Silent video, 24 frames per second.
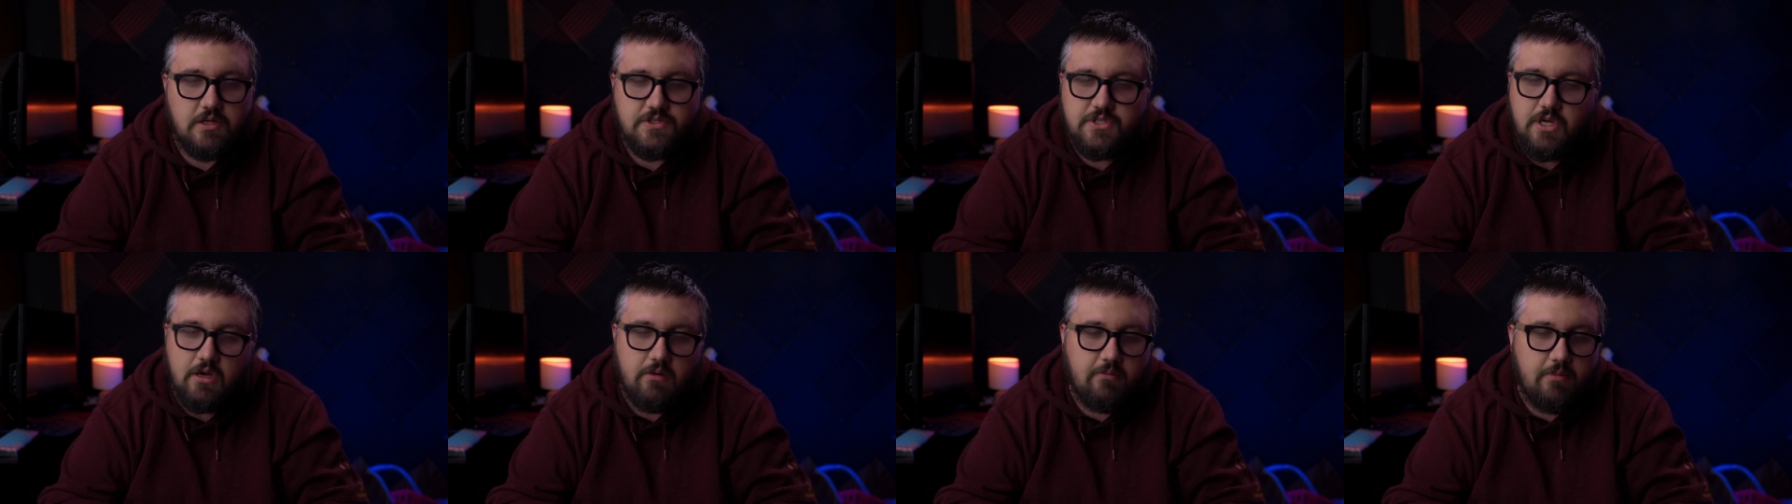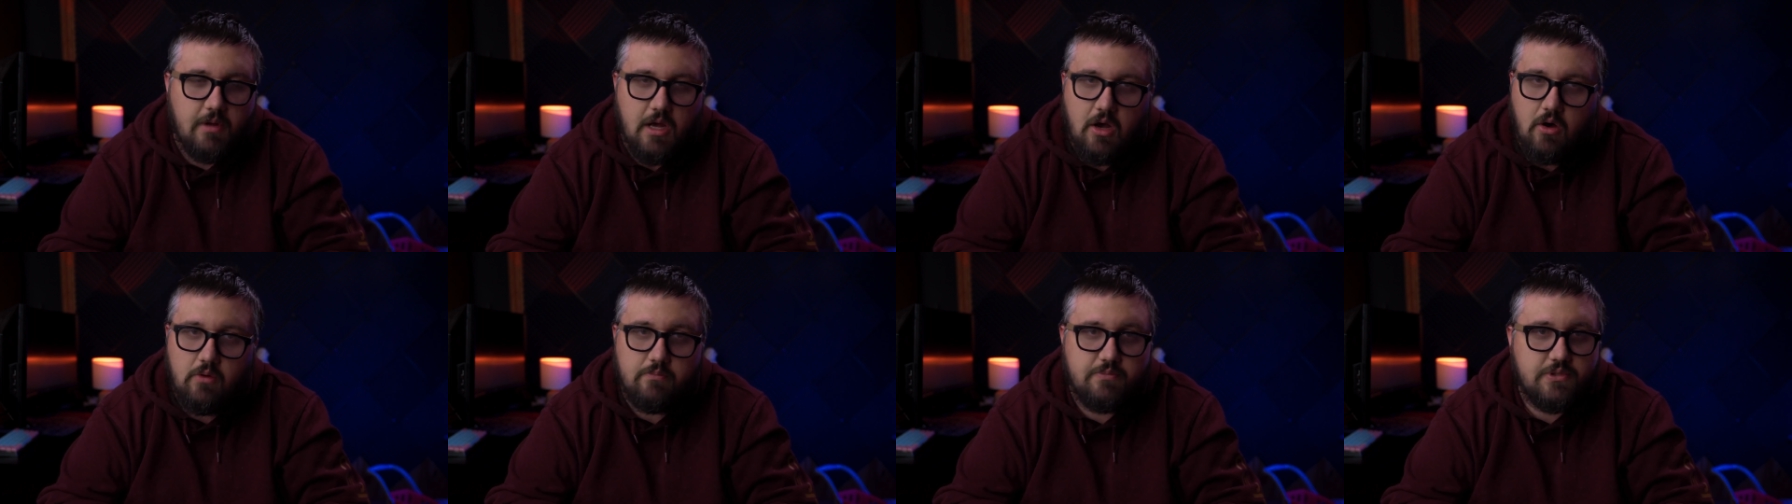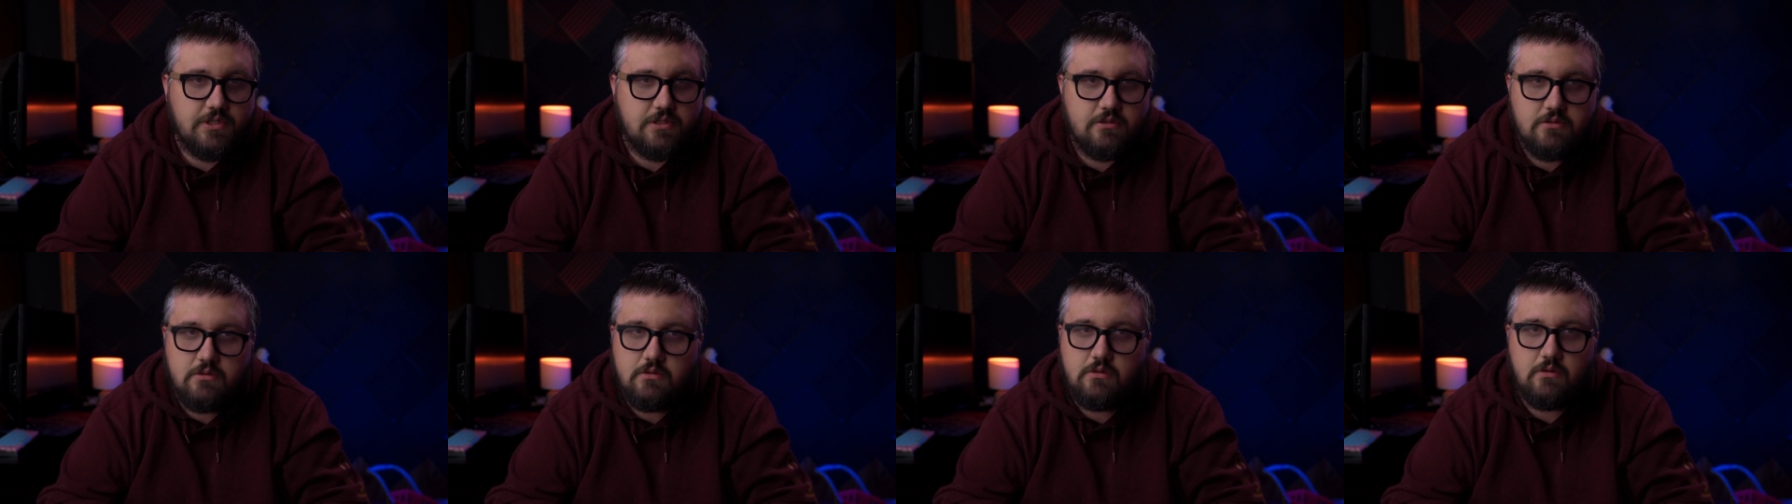sub
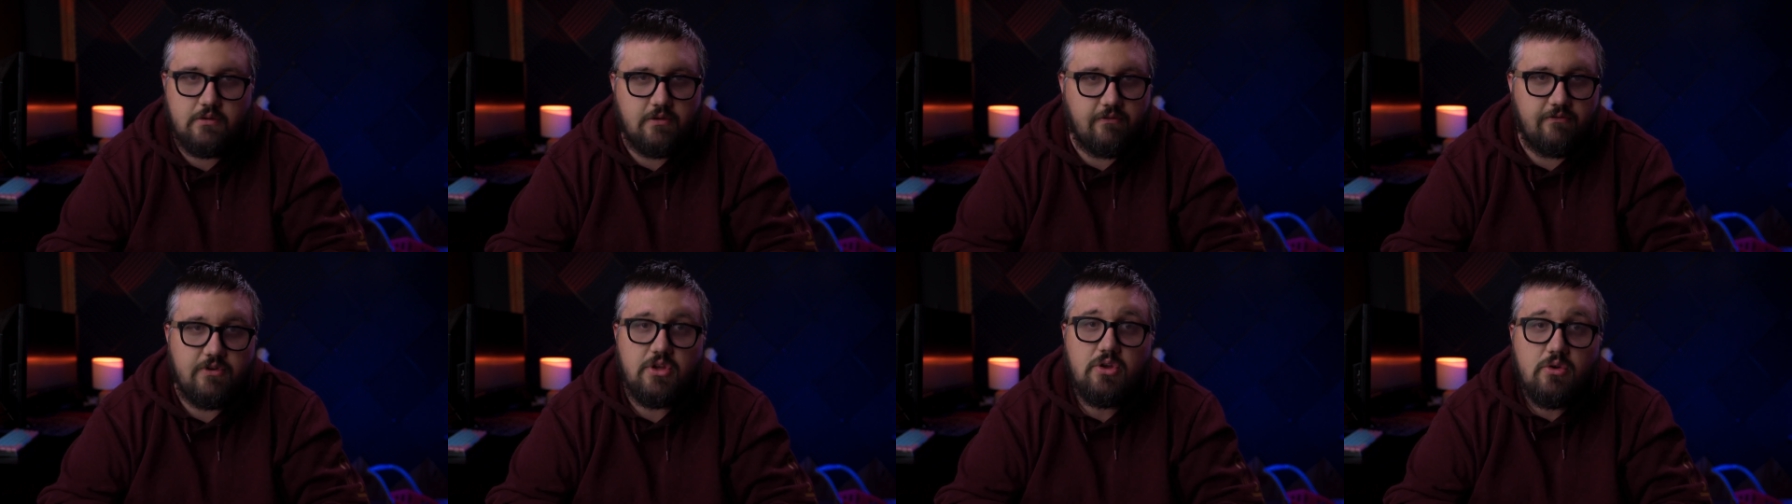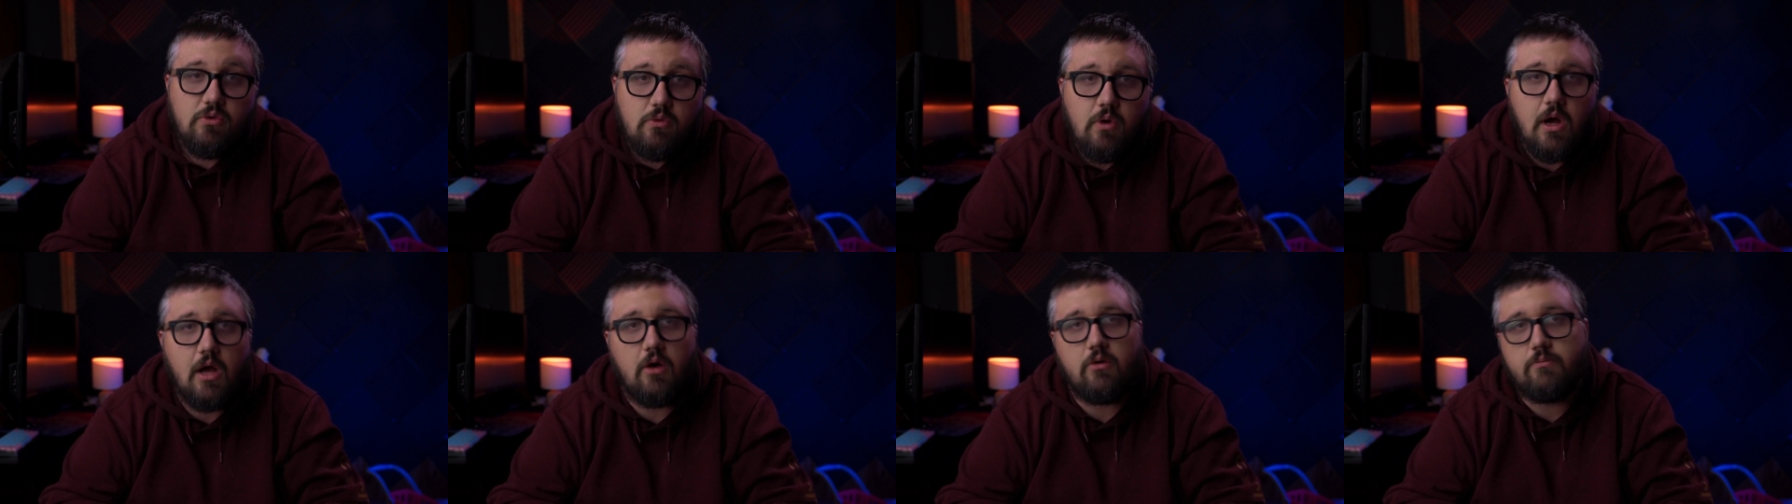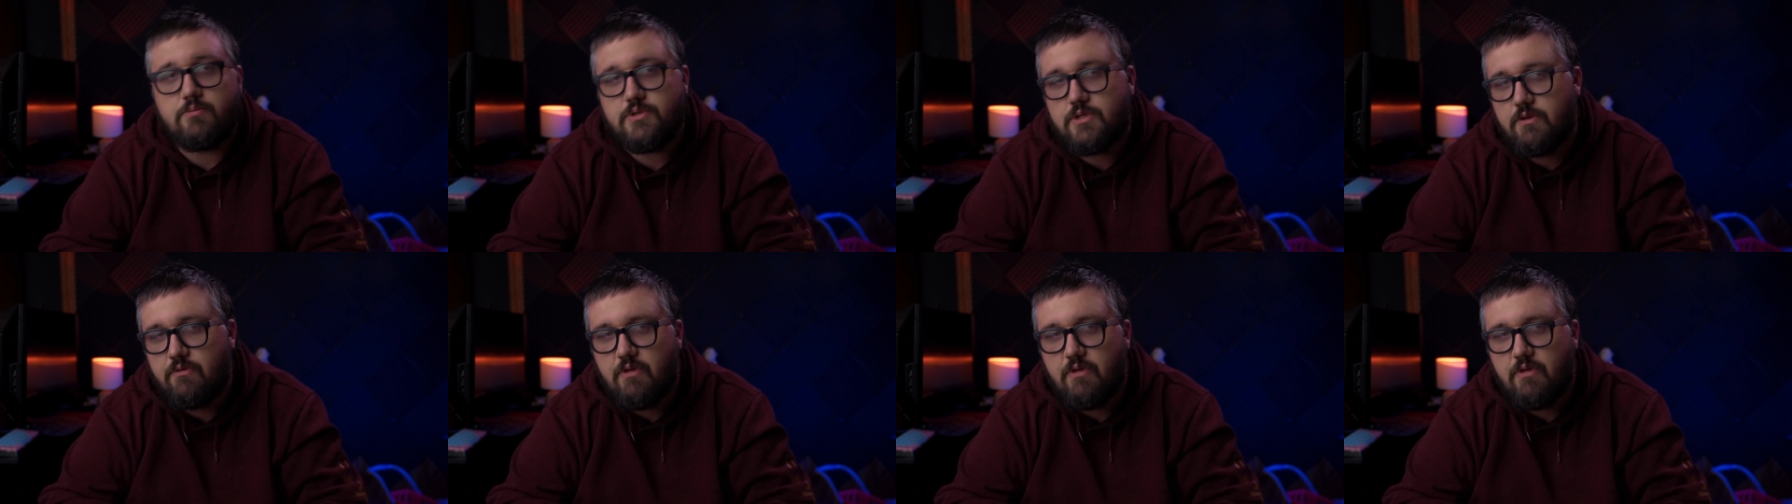helps, the view helps.